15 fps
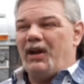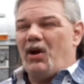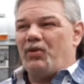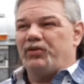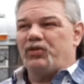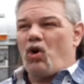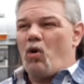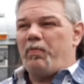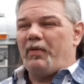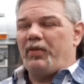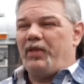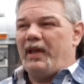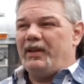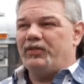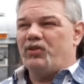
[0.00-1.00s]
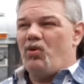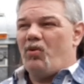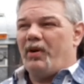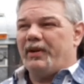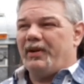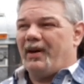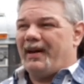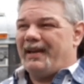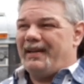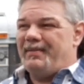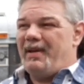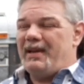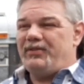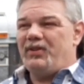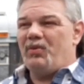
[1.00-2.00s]
scope of things going on, it
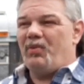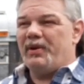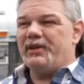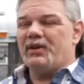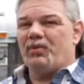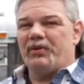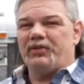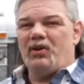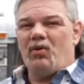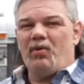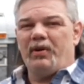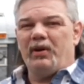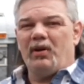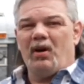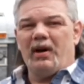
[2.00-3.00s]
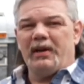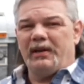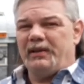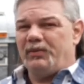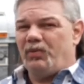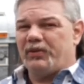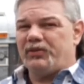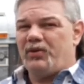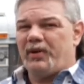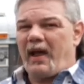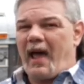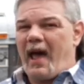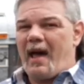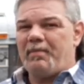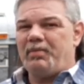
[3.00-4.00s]
makes you wonder what's going on and what's going to
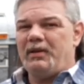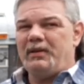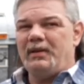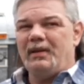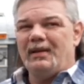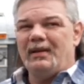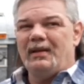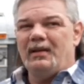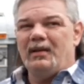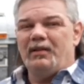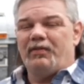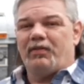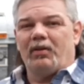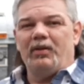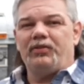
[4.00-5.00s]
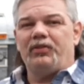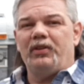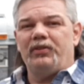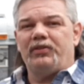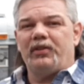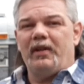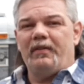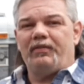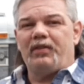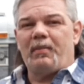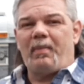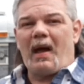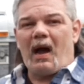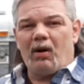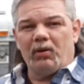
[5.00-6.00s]
happen. For instance, if the
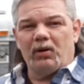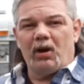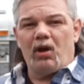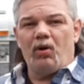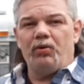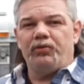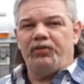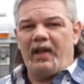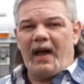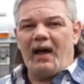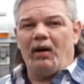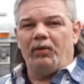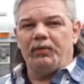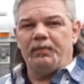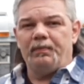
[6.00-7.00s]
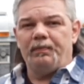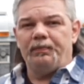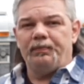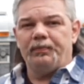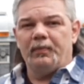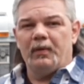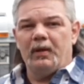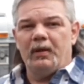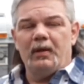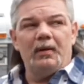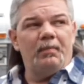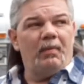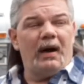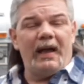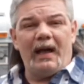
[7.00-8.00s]
power goes down,
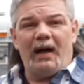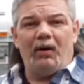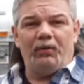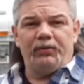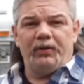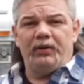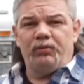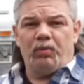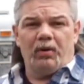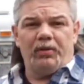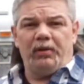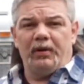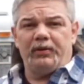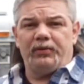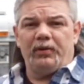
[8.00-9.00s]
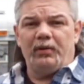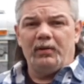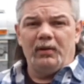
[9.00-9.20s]
my house is worthless